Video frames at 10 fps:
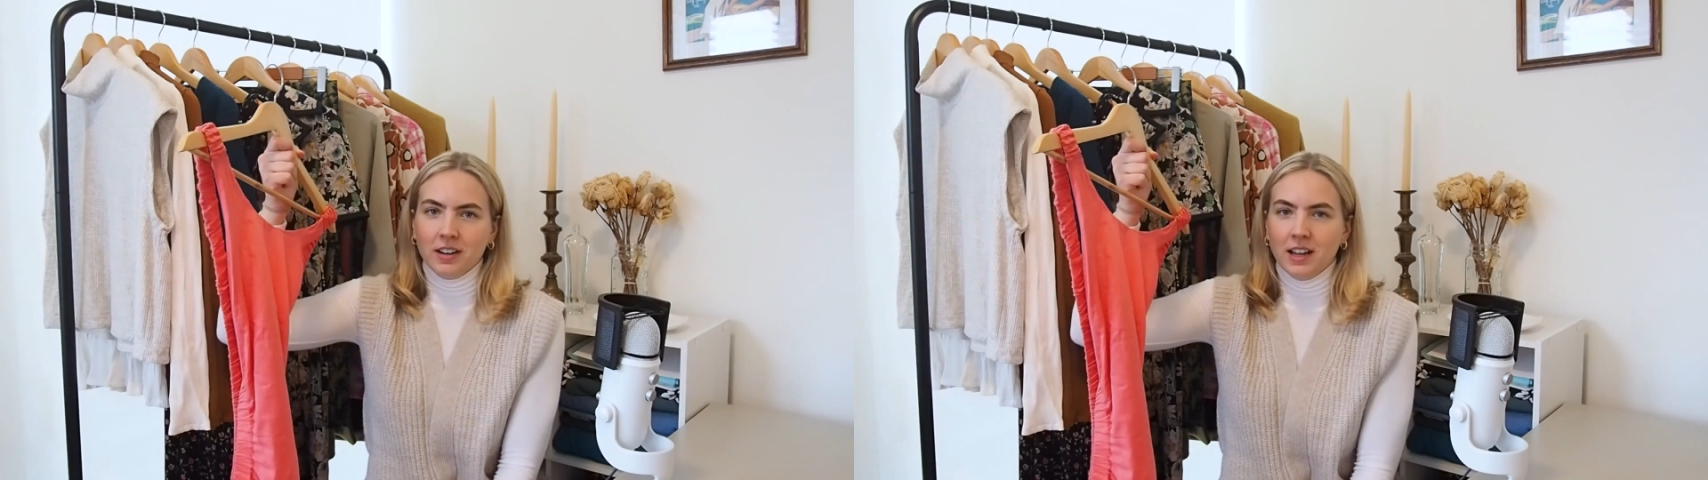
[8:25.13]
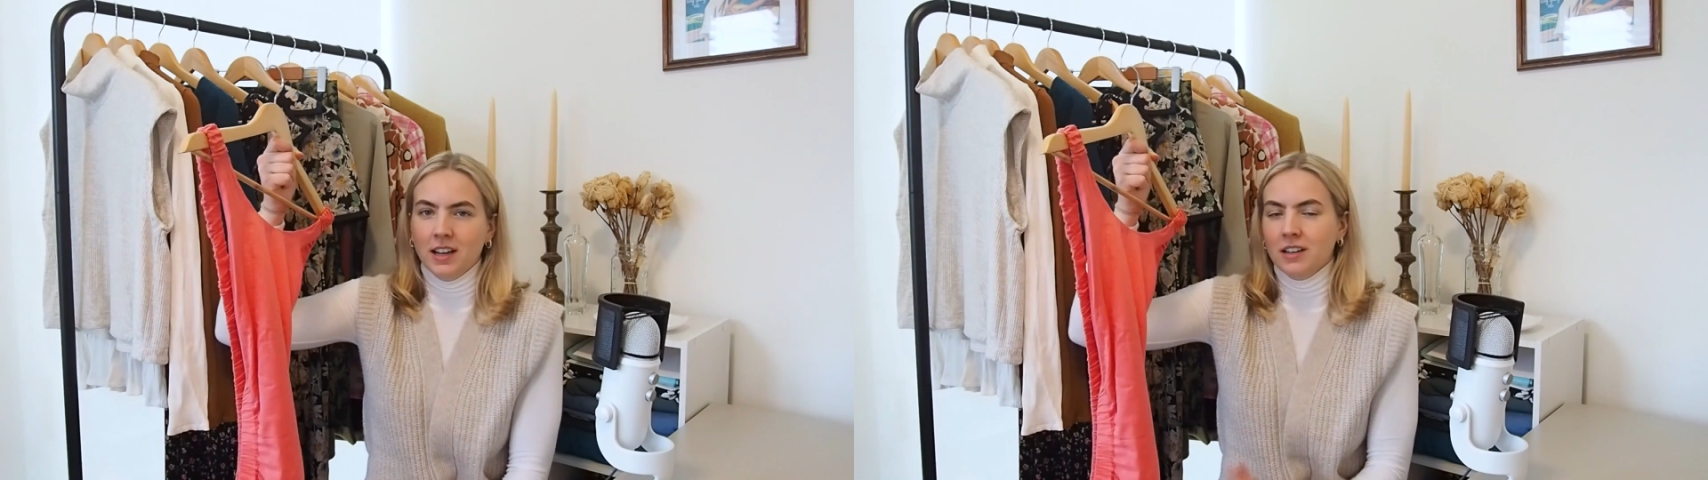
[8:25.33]

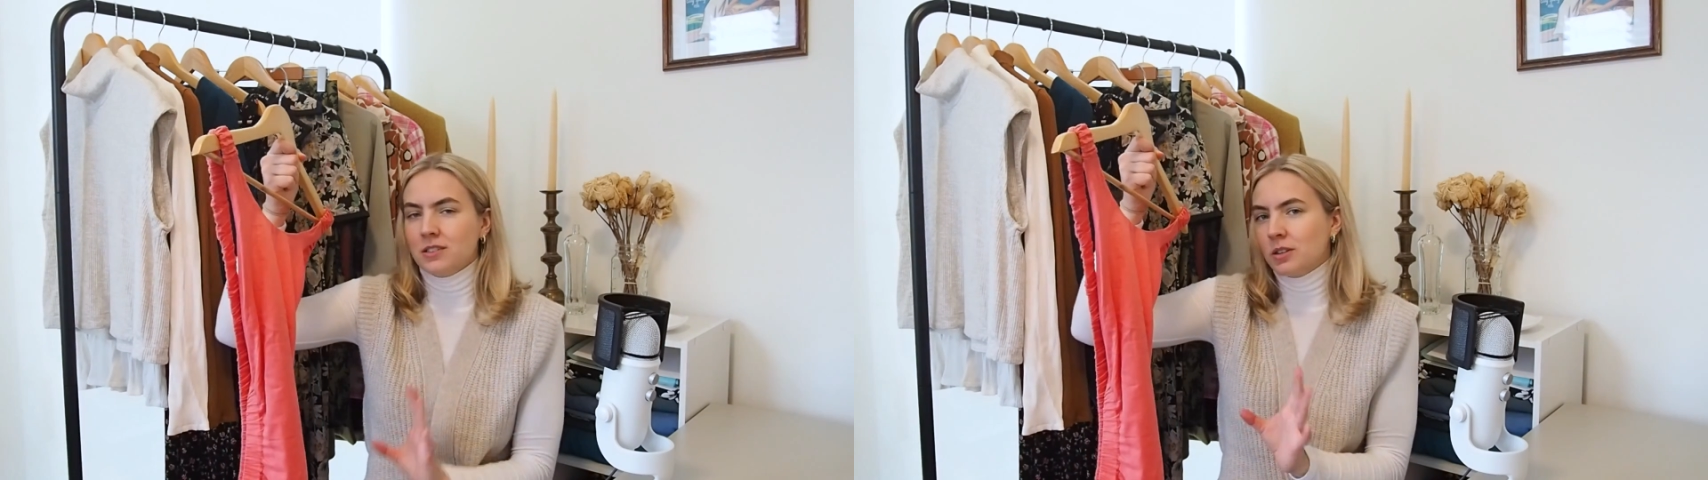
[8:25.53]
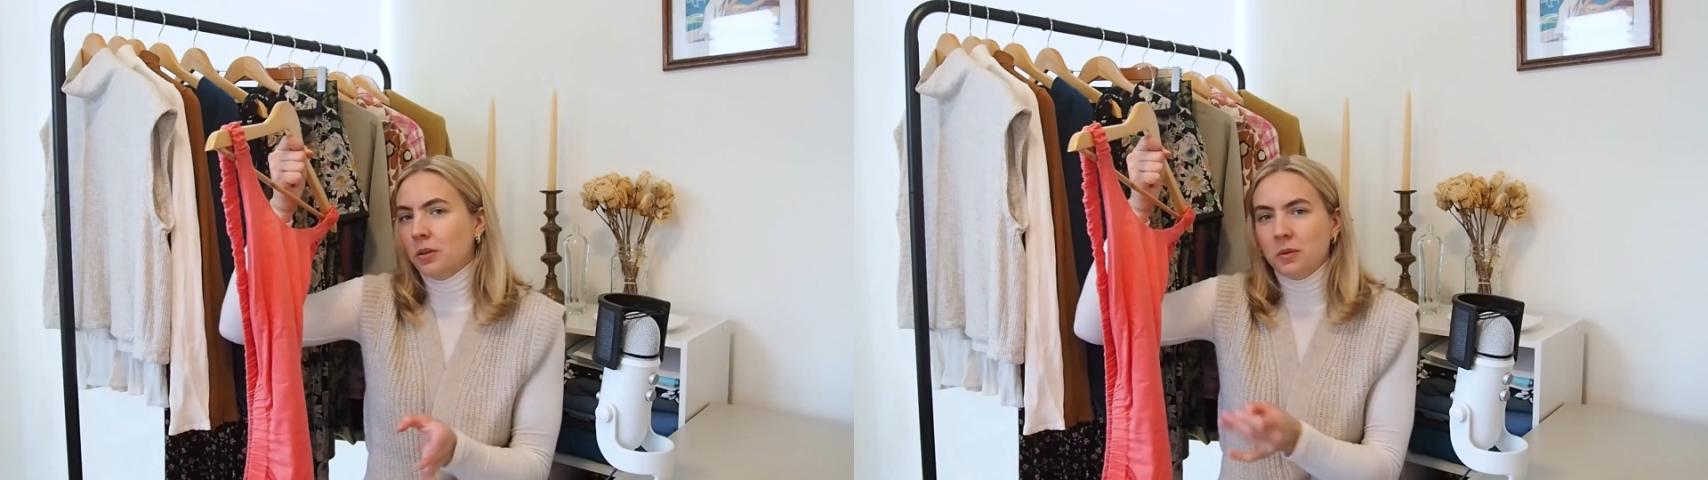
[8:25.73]
and it's
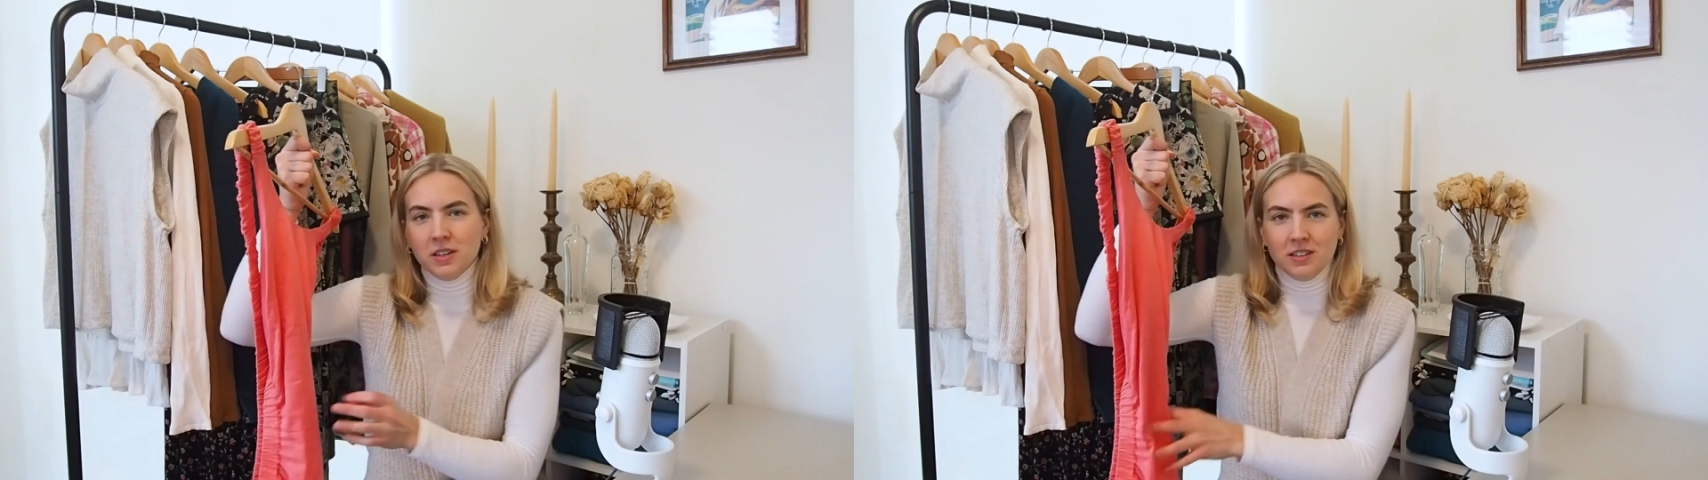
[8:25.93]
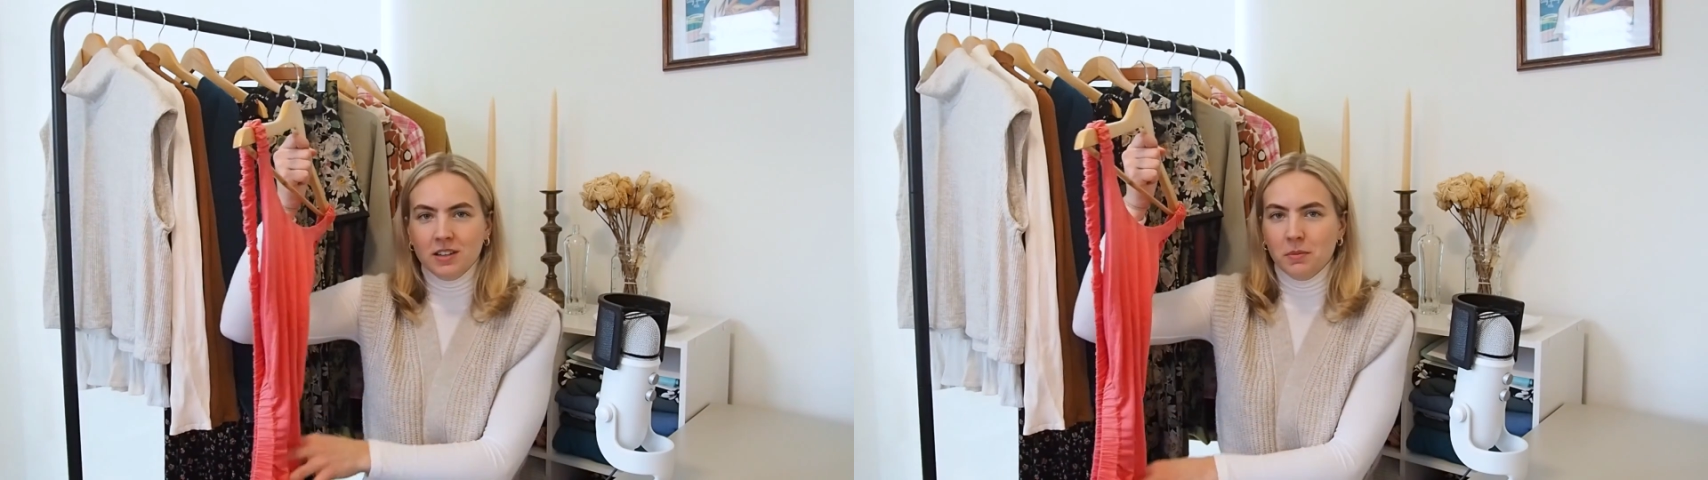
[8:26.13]
so
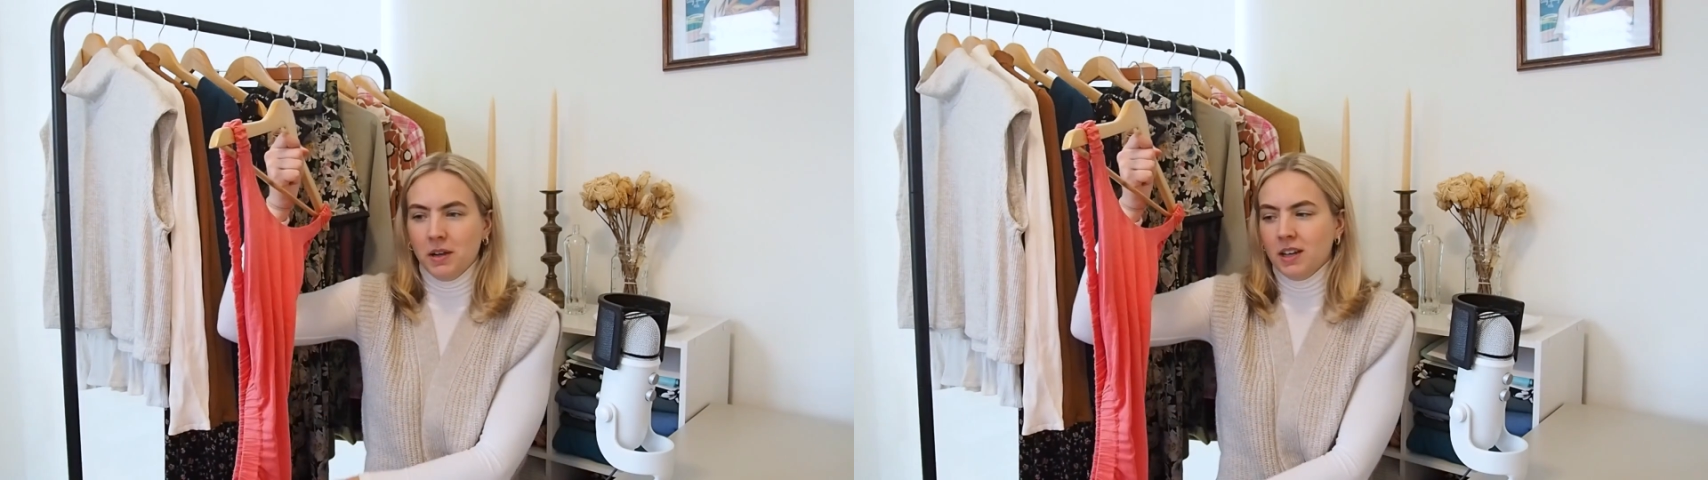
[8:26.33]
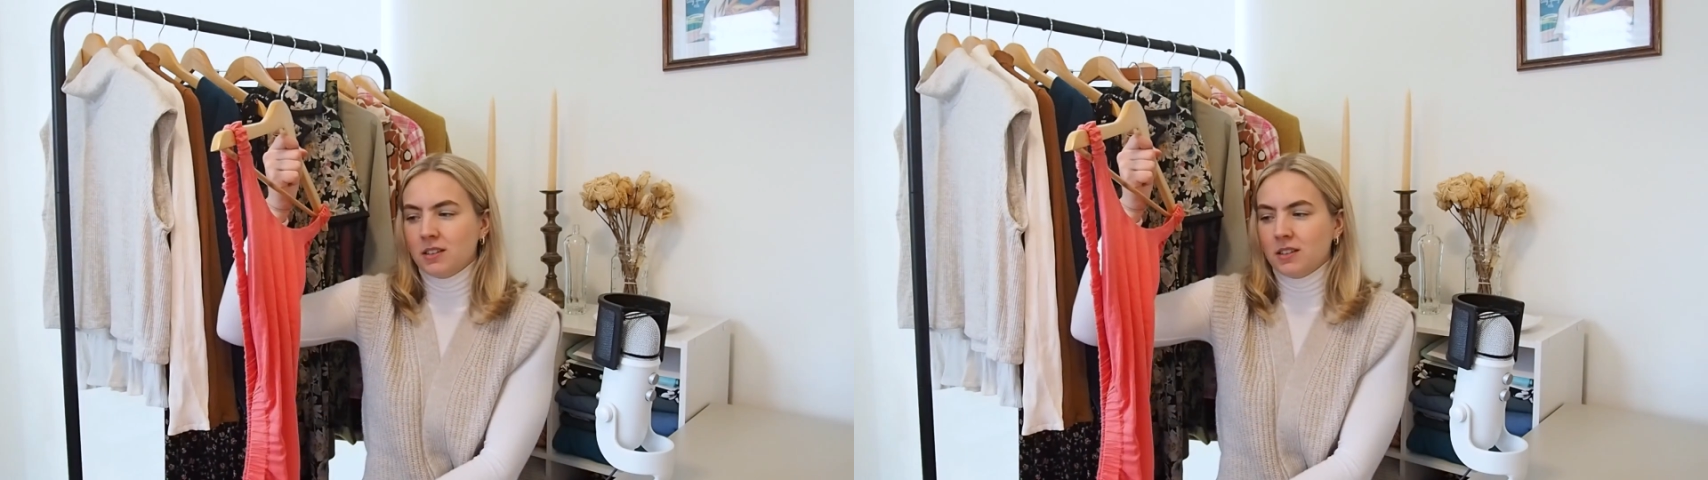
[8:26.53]
easy to make.